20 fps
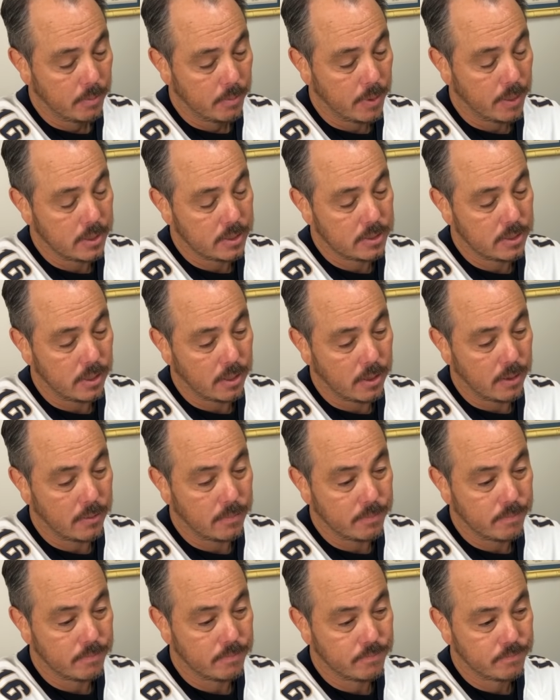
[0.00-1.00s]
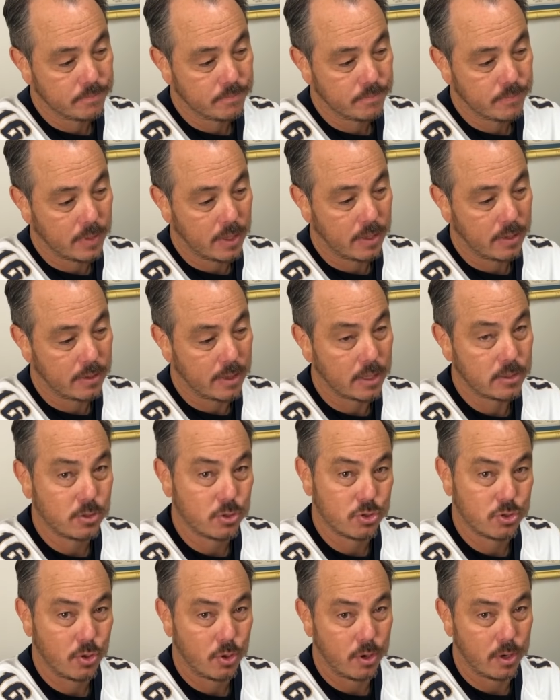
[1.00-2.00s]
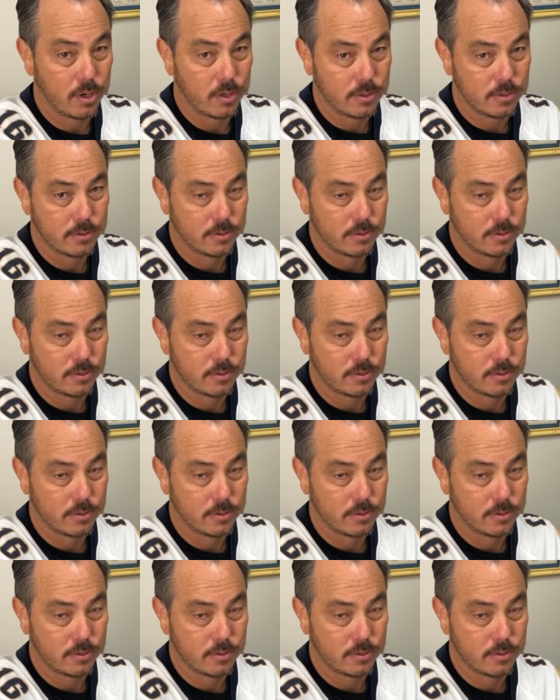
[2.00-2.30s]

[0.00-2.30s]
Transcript: But um, that's her story.